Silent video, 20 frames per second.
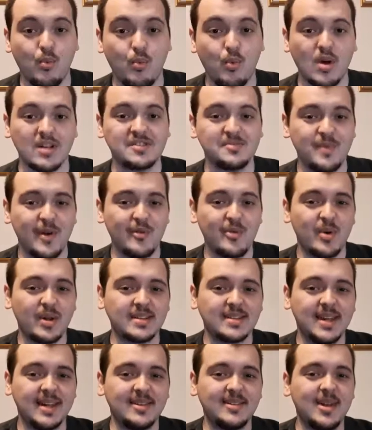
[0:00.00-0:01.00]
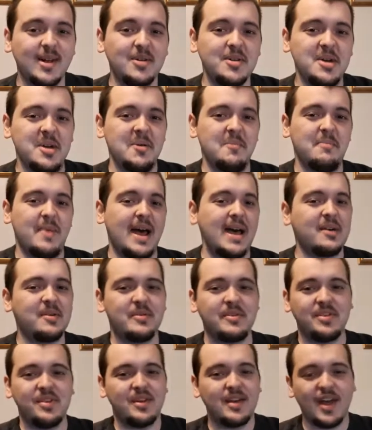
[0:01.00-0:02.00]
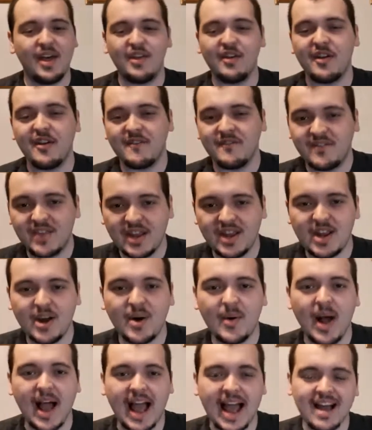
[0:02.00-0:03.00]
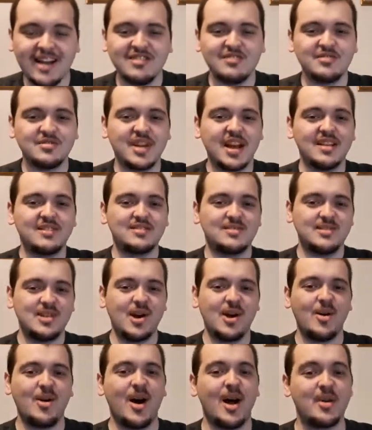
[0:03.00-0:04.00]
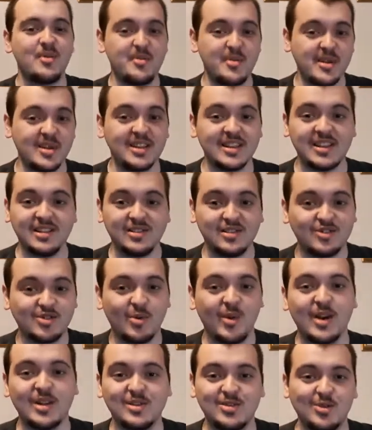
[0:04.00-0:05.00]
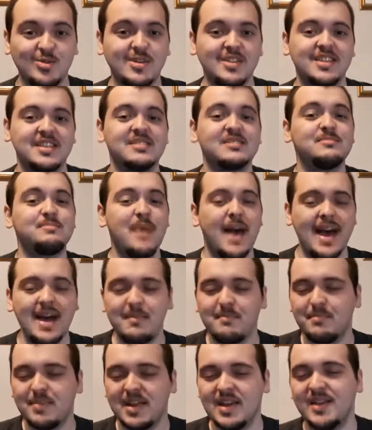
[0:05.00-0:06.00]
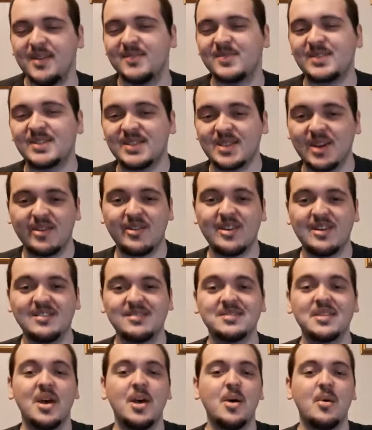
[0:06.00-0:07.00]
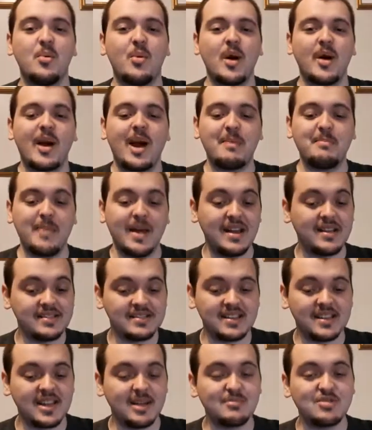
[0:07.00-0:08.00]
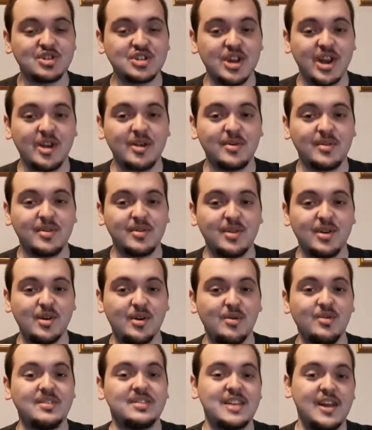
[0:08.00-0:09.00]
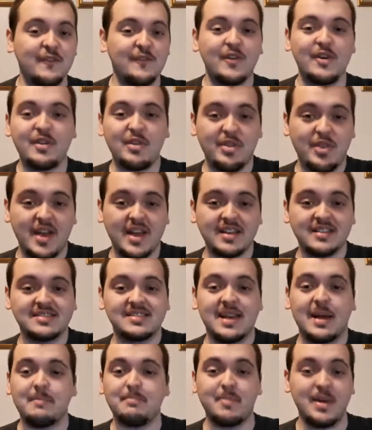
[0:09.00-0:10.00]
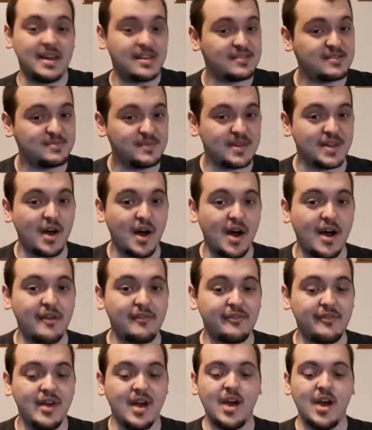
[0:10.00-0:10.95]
What's up everyone, Takedown here, back with another video. As you guys know, I really enjoy doing this pet peeve series where I basically am sharing with you different things that piss me off